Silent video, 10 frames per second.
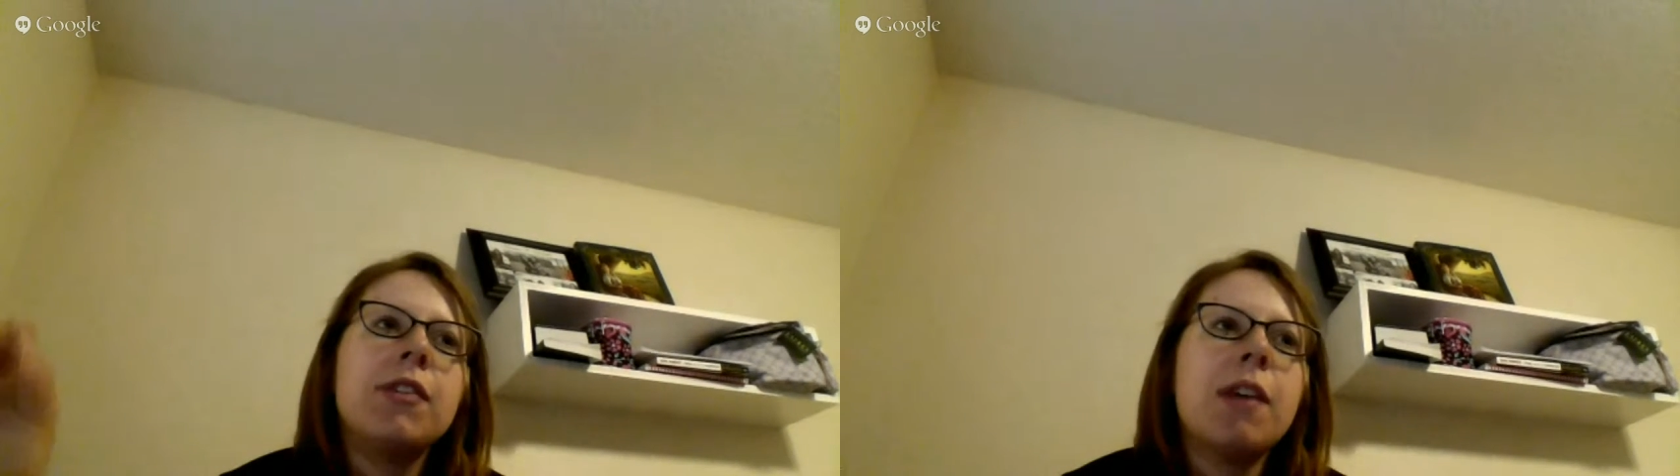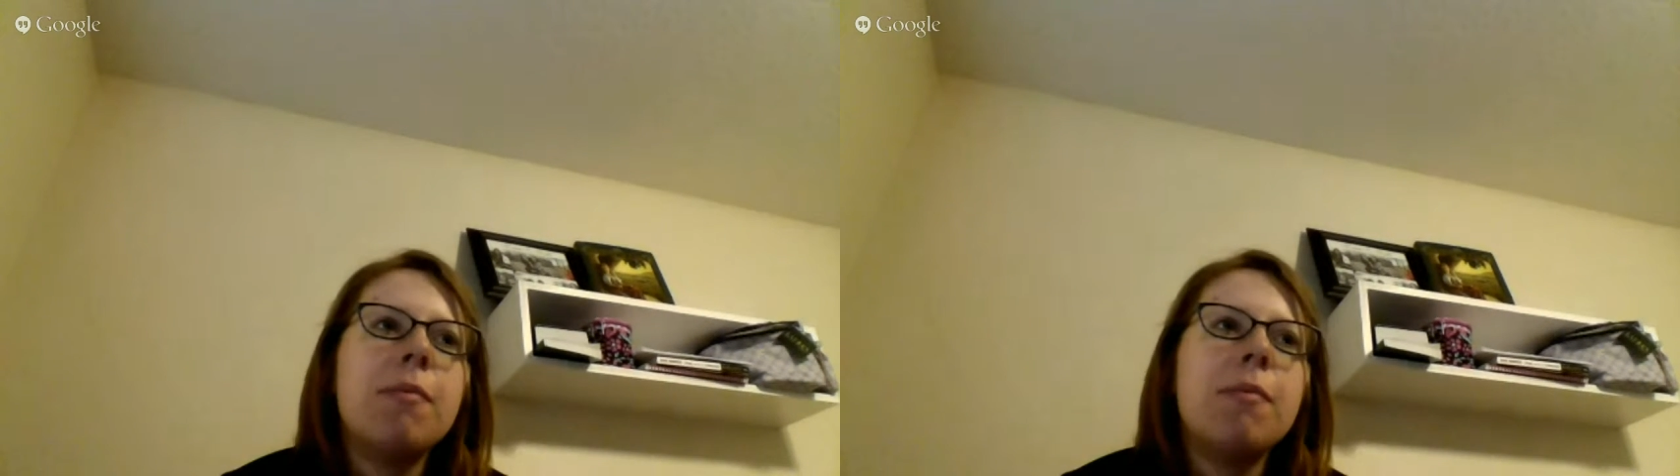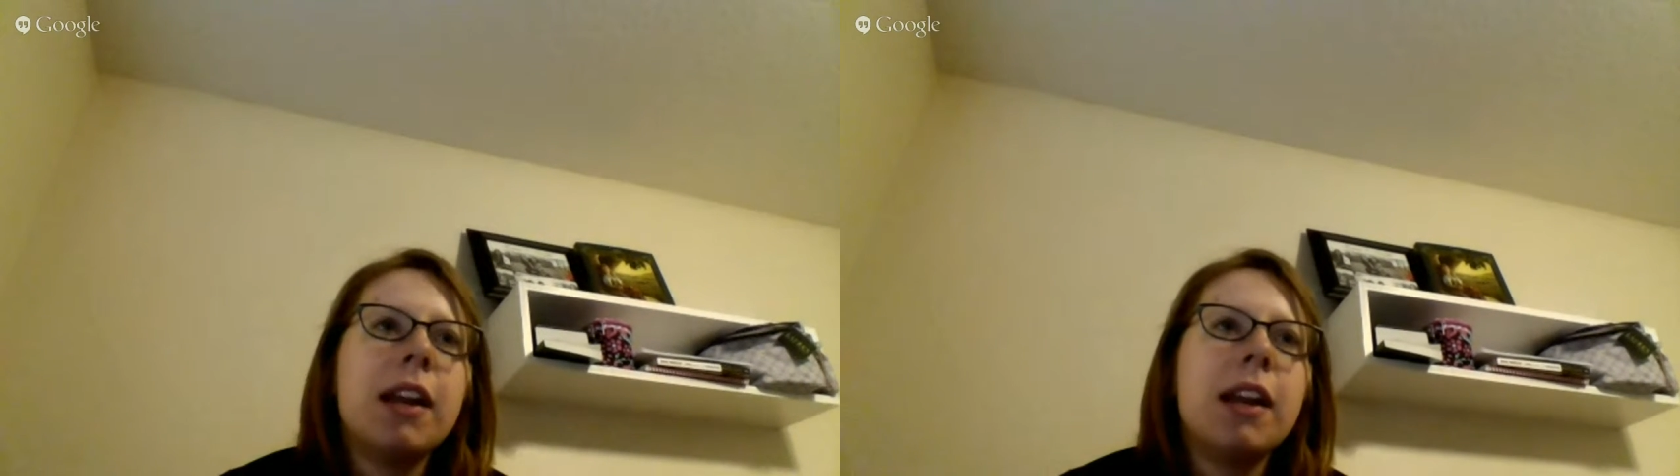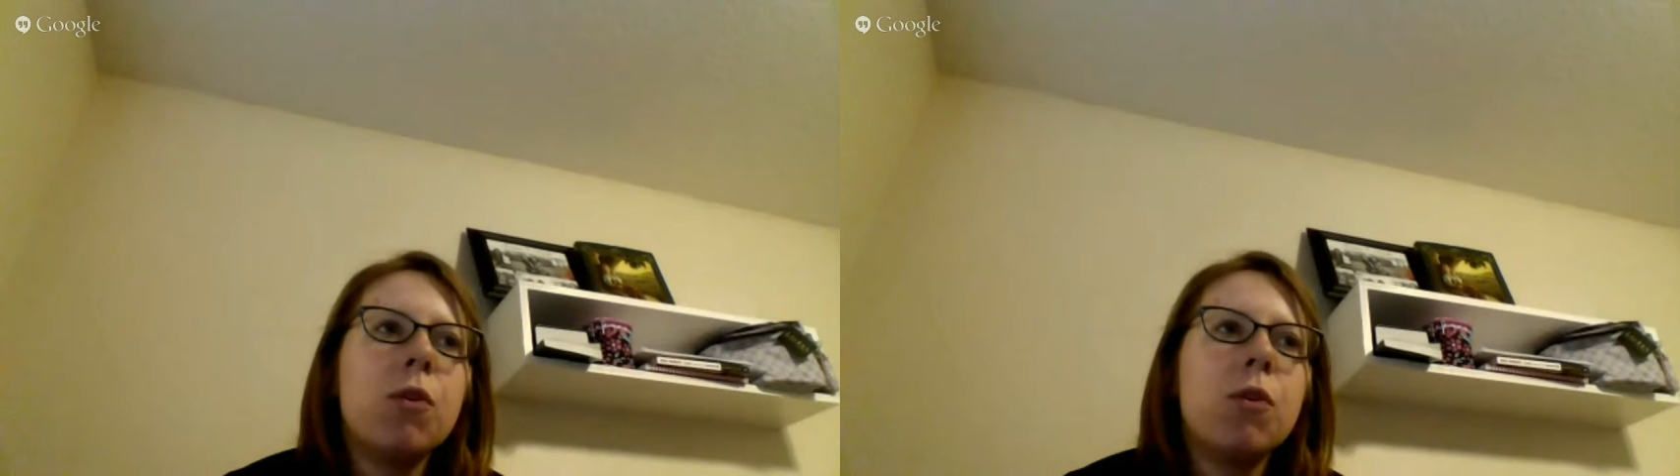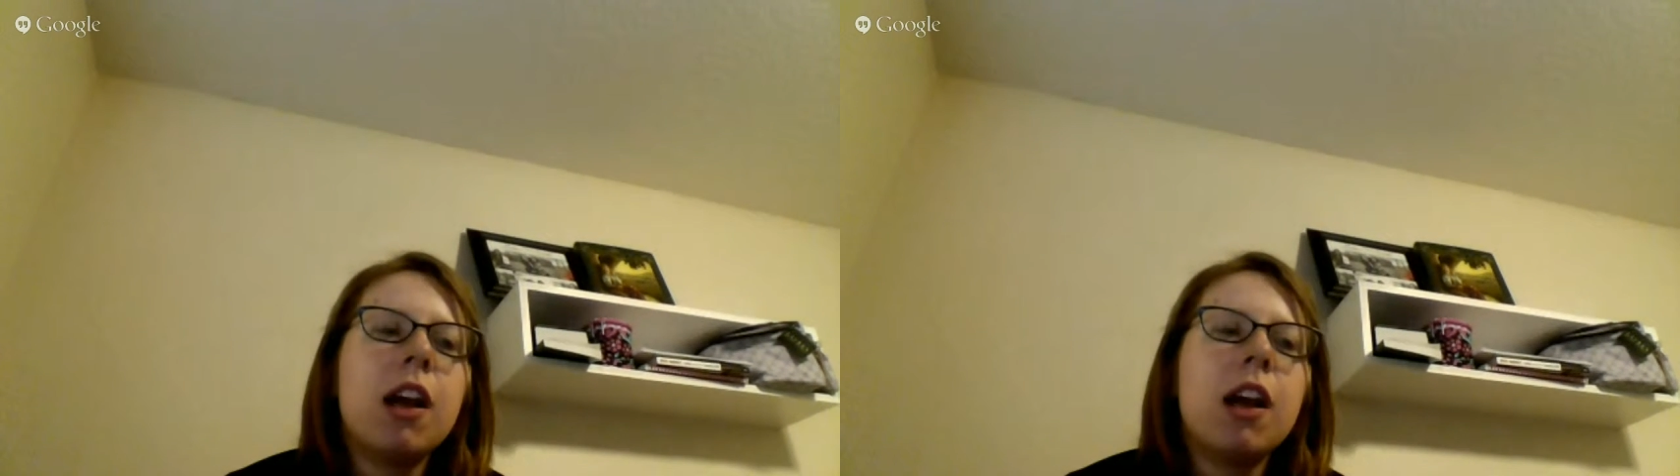if
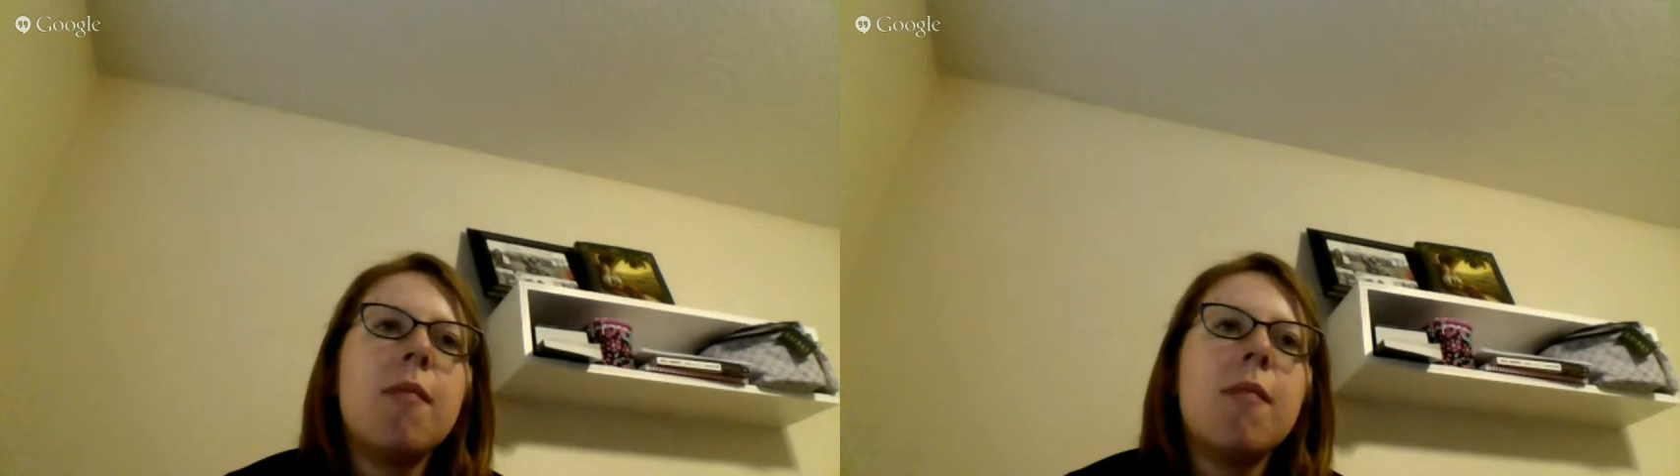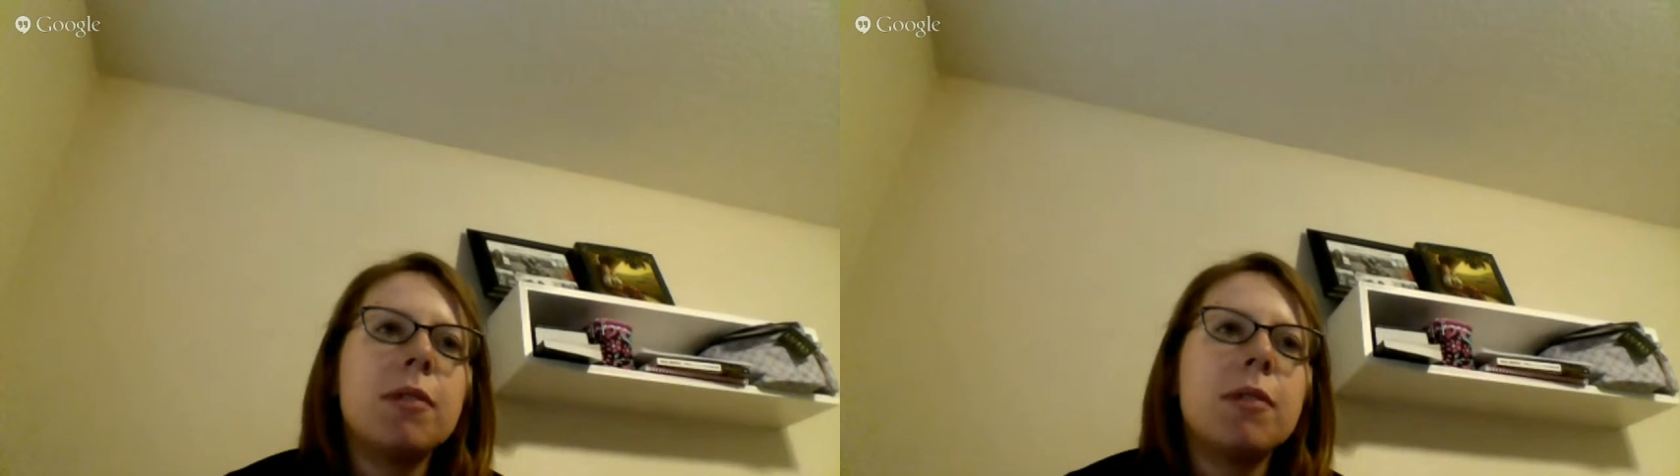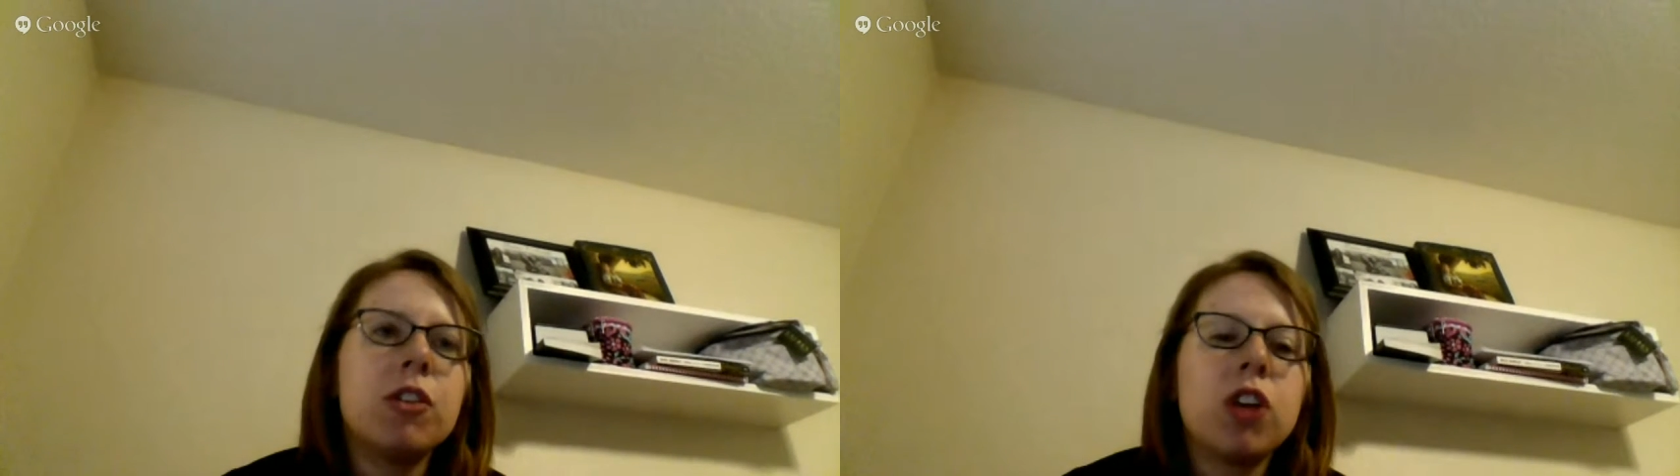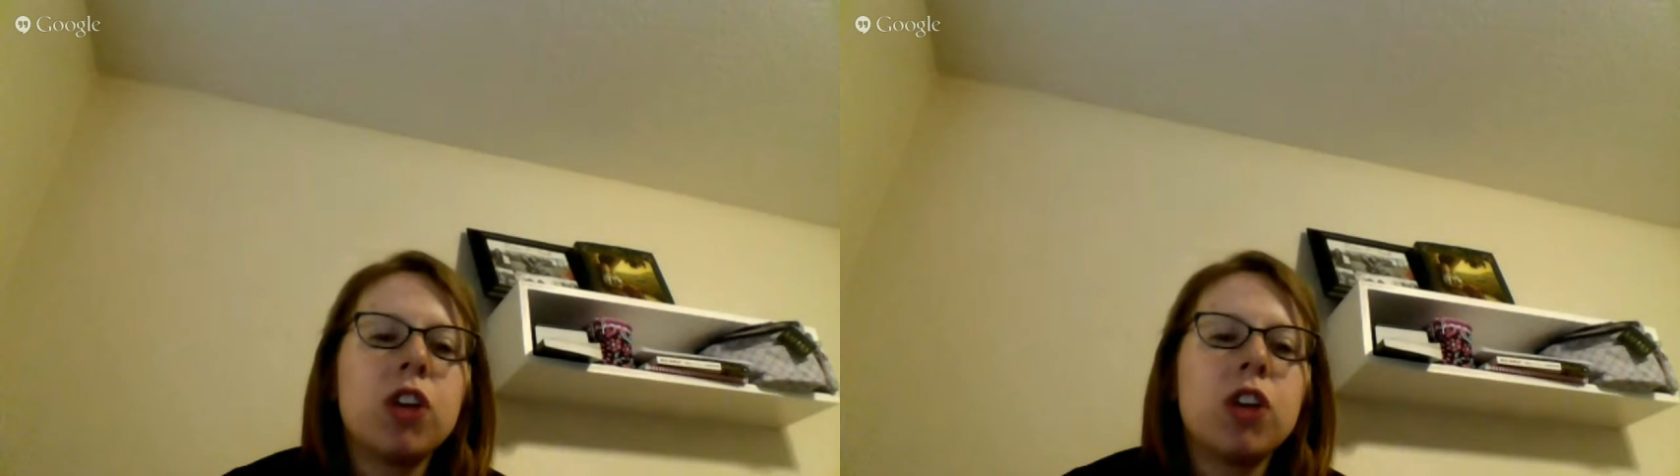somebody were to come in with their